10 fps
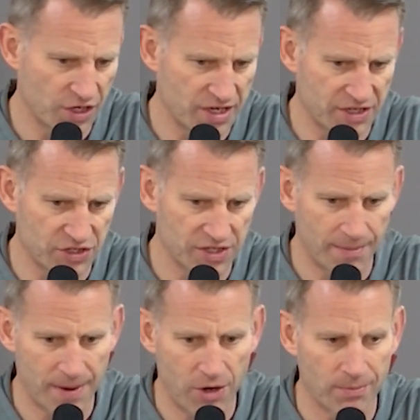He can
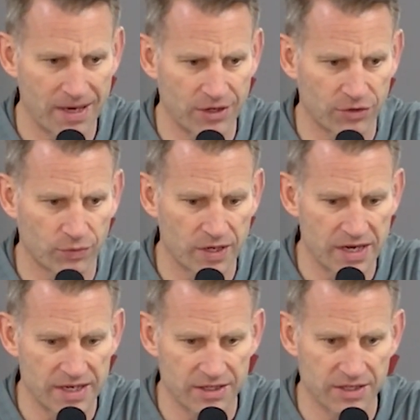step out and make a three.
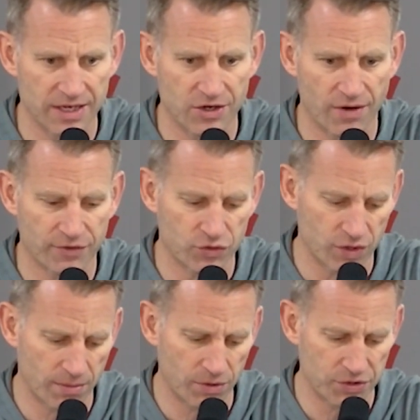He can take you off the
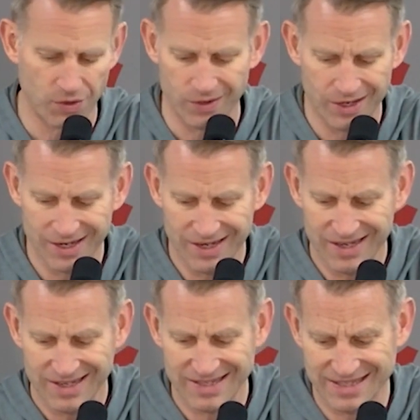dribble. So,
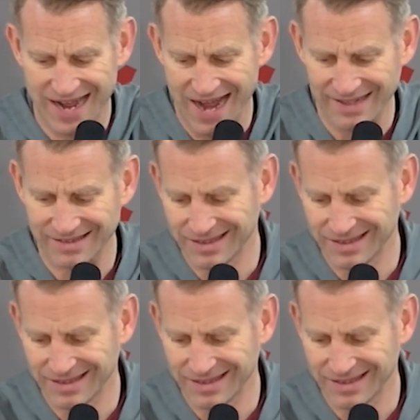he's not